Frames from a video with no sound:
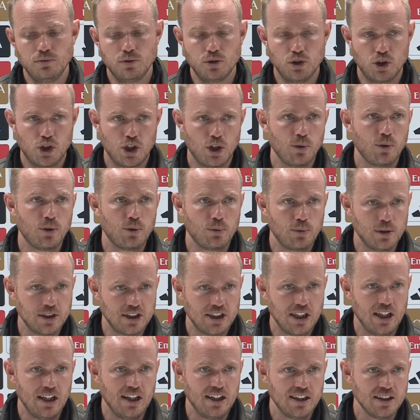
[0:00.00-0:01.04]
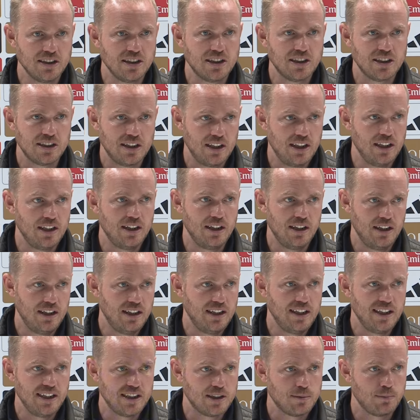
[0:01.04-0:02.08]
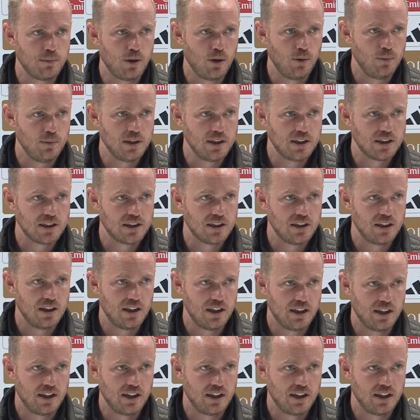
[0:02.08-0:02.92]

to show the resilience in in these moments